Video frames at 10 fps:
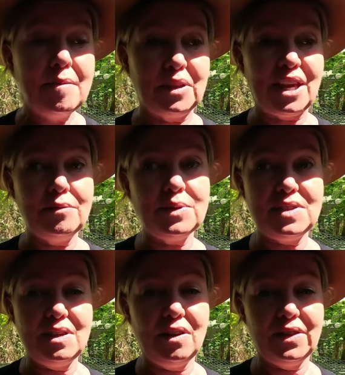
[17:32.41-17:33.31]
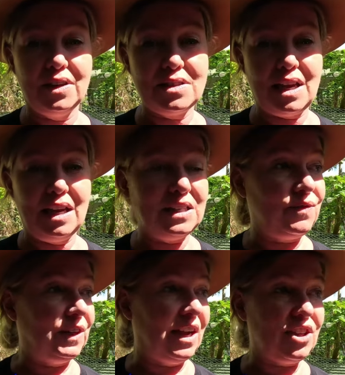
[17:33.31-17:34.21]
But they will sit on those eggs
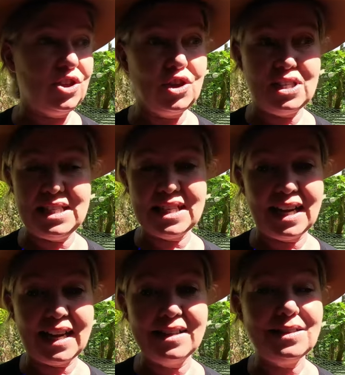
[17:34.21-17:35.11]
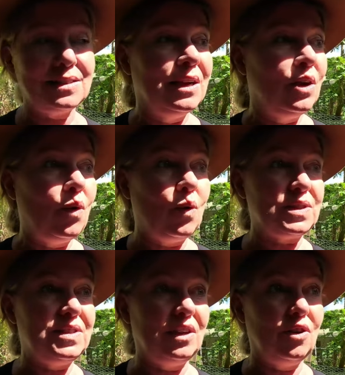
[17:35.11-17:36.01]
for like 30 days or
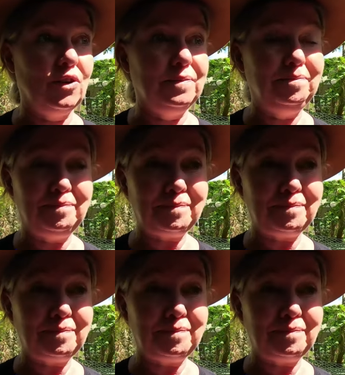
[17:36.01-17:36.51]
sit on